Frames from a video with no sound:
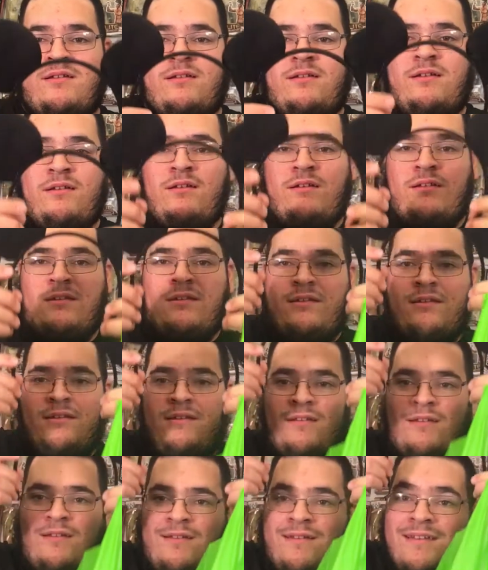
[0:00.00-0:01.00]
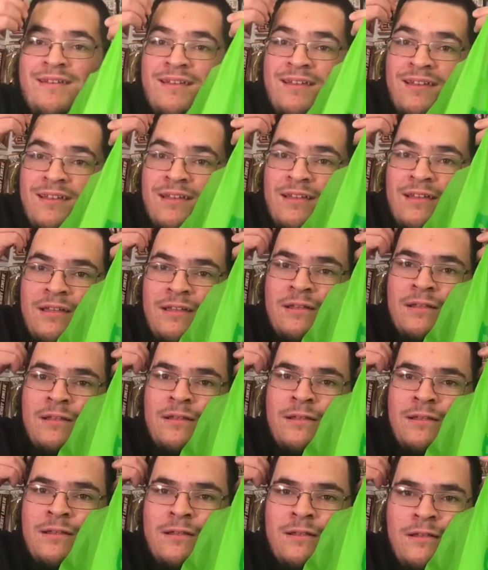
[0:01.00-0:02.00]

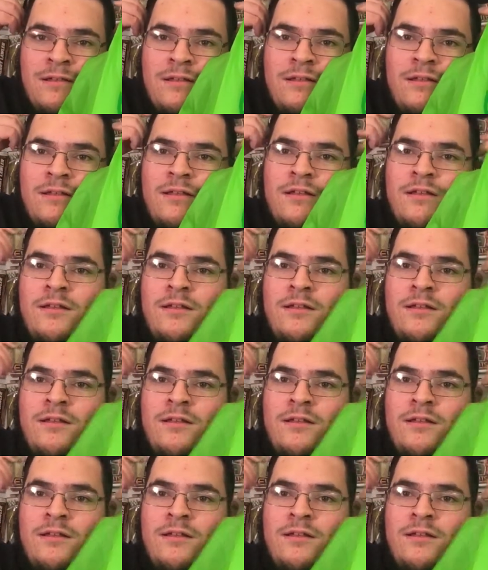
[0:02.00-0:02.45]
Nothing is said.